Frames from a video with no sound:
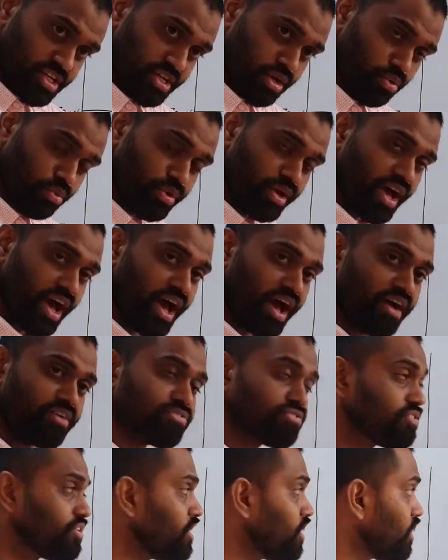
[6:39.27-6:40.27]
Now we
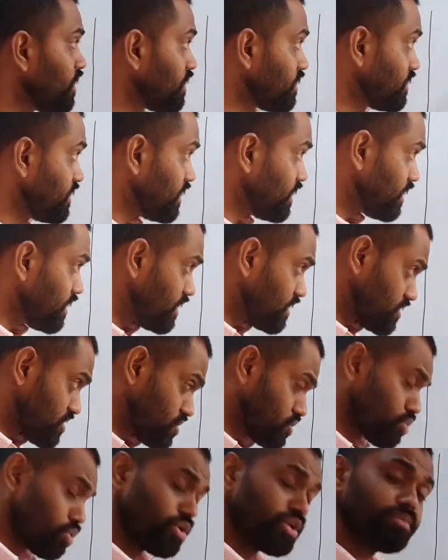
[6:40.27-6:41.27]
have the
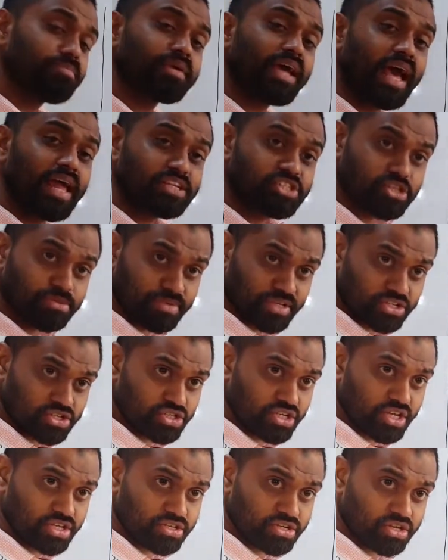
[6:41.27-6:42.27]
sodium calcium
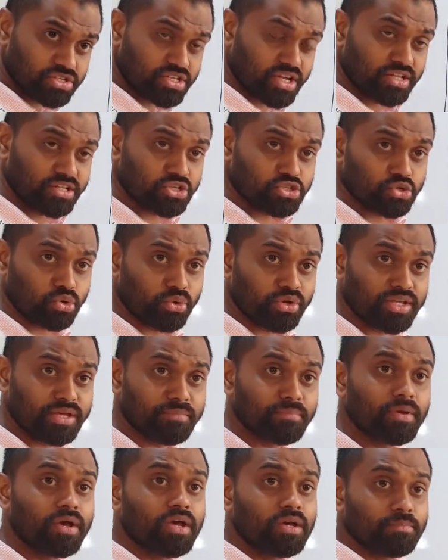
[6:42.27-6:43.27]
exchangers and the
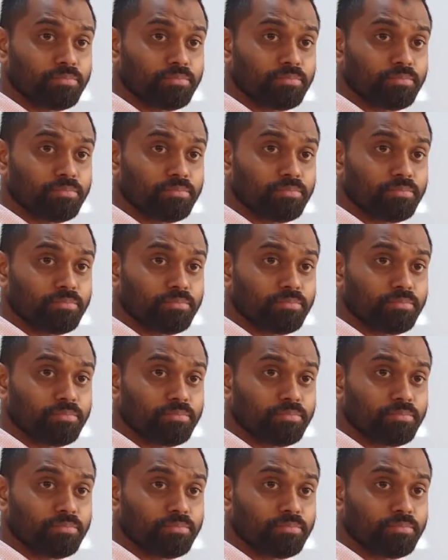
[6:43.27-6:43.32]
sodium